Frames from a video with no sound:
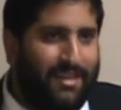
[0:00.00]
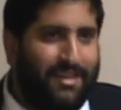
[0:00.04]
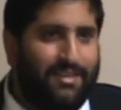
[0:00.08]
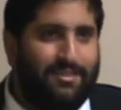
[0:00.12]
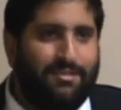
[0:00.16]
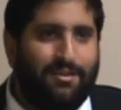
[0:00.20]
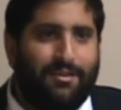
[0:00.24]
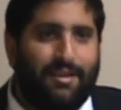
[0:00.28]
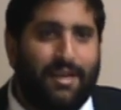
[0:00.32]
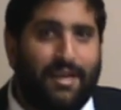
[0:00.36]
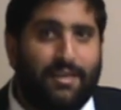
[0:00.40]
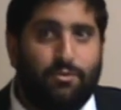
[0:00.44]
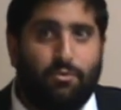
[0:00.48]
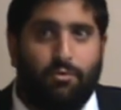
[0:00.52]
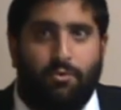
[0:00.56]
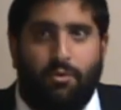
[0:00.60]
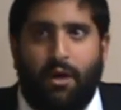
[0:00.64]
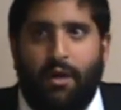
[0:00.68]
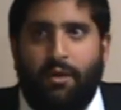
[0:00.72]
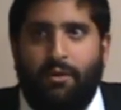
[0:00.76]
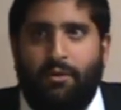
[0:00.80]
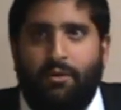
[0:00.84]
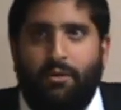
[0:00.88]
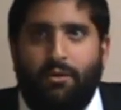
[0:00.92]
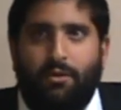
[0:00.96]
They start to ask, well,
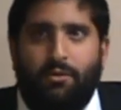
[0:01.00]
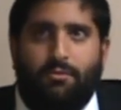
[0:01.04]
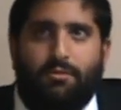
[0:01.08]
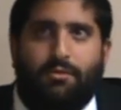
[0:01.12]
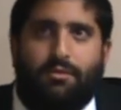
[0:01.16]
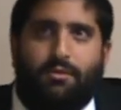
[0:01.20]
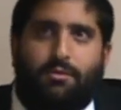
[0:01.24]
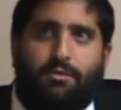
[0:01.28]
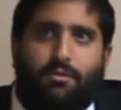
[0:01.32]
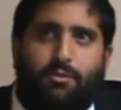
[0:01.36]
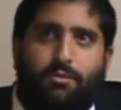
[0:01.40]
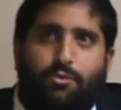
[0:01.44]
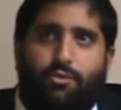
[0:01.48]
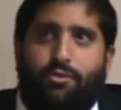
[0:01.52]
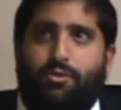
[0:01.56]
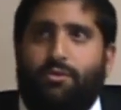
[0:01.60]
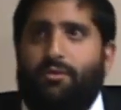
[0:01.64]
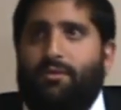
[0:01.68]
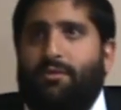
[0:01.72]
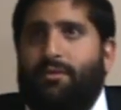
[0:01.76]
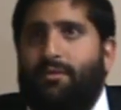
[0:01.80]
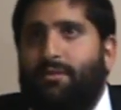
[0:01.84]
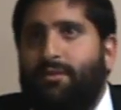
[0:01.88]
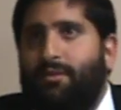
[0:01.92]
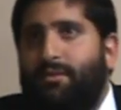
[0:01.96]
I don't know, it's kosher,
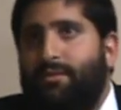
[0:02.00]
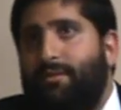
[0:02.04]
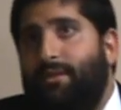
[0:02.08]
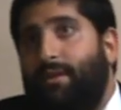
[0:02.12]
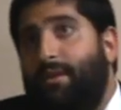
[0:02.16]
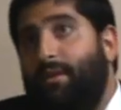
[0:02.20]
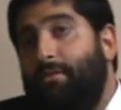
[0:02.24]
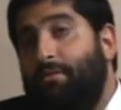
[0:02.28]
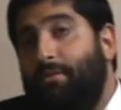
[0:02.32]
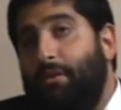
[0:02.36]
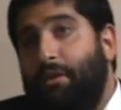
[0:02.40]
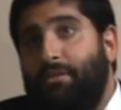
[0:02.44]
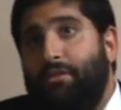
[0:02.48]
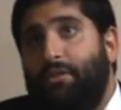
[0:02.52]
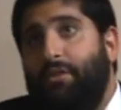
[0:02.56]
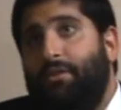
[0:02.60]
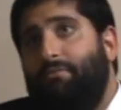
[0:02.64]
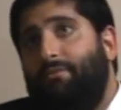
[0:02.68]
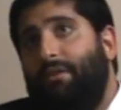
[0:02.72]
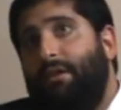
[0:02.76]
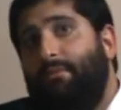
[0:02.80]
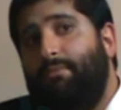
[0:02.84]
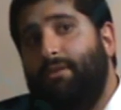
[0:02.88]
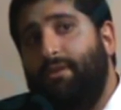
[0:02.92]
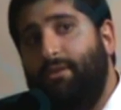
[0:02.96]
it's this. I, I saw
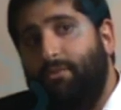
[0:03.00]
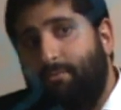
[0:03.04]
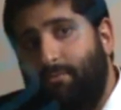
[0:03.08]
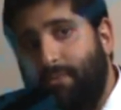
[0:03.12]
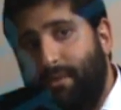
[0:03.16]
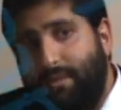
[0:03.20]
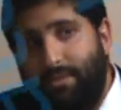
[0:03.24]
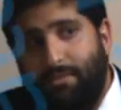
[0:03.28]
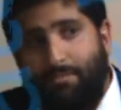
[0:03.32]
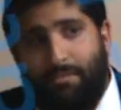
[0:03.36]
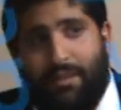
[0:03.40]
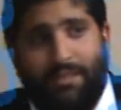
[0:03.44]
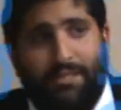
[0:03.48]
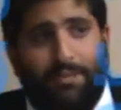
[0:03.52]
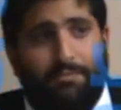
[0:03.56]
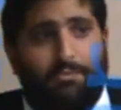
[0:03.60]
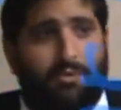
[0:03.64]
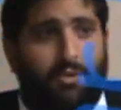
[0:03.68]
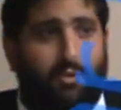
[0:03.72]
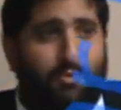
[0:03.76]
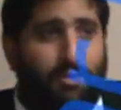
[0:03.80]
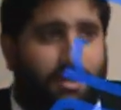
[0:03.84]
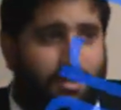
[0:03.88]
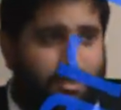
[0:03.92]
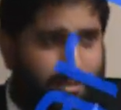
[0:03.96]
the rabbi who makes a blessing
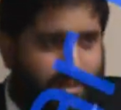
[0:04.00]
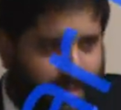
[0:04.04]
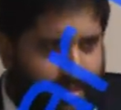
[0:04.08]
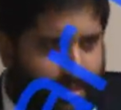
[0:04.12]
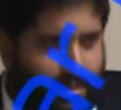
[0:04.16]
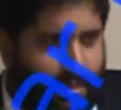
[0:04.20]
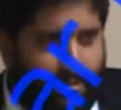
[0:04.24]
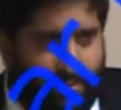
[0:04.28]
for me, wash his hands.